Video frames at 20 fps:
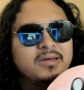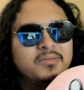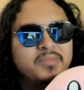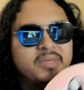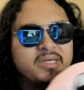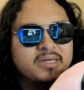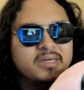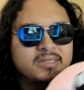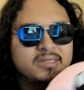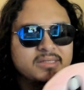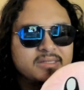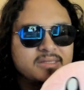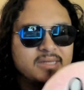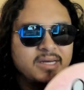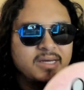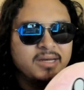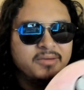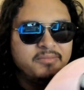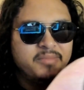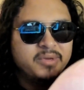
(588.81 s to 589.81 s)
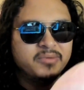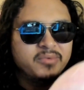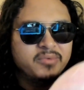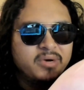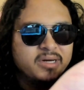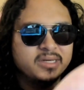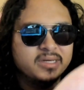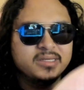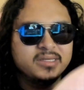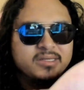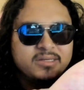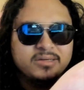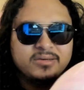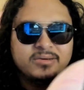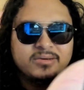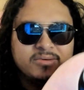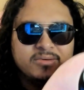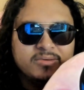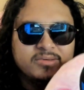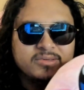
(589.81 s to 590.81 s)
because I've been wanting
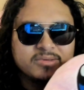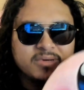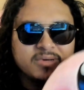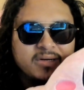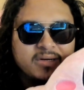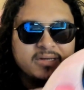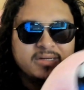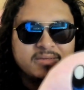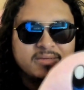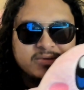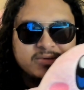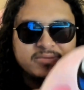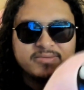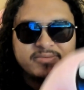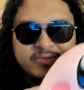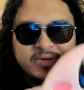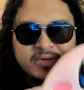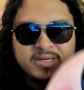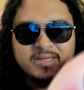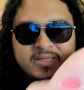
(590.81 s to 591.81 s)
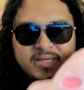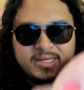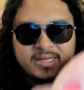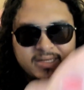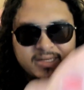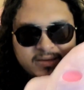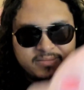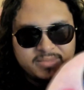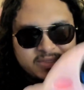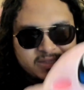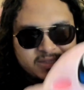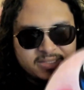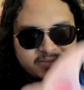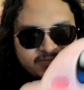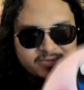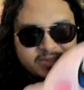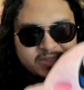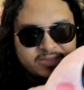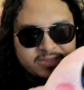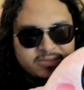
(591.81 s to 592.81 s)
to draw an image for Forgotten Land. Now I'm just gonna
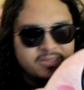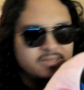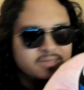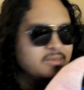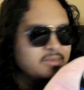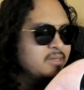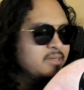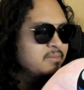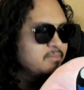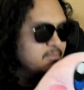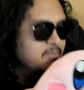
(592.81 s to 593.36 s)
freaking draw it already.